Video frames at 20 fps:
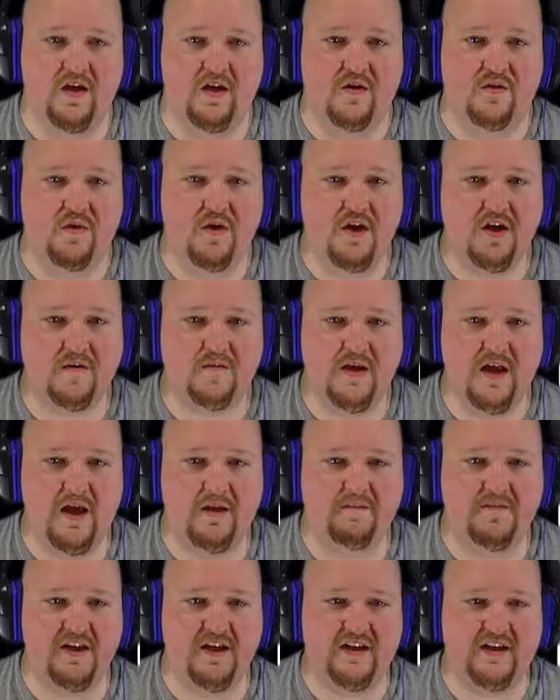Welcome to
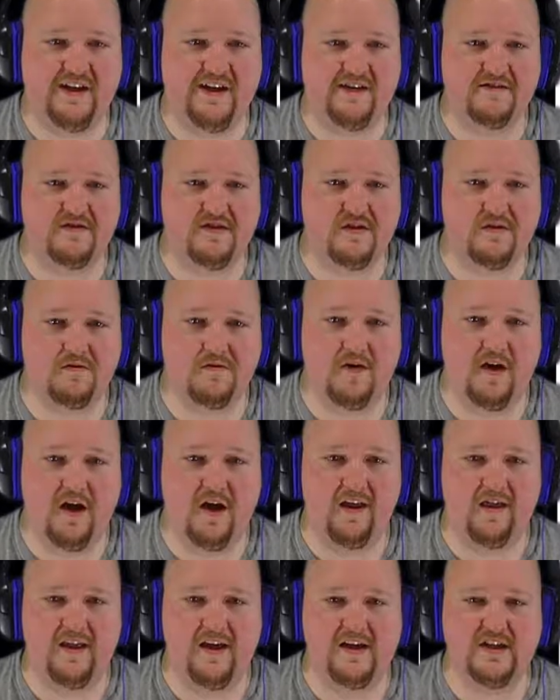MTT Resort,
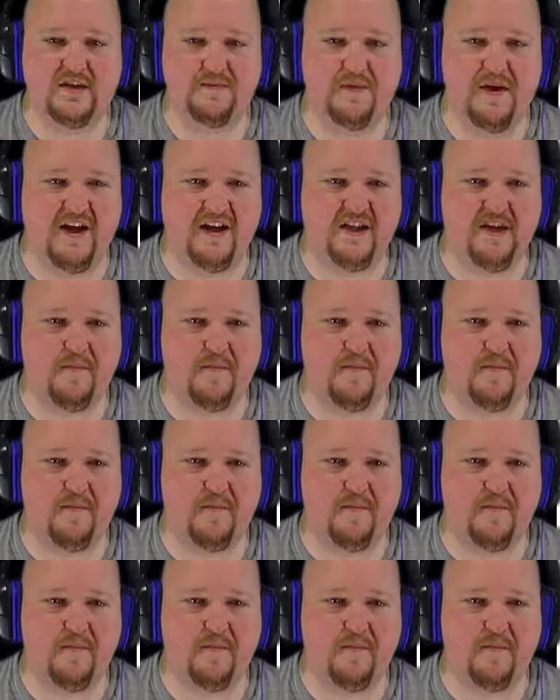Hotland's biggest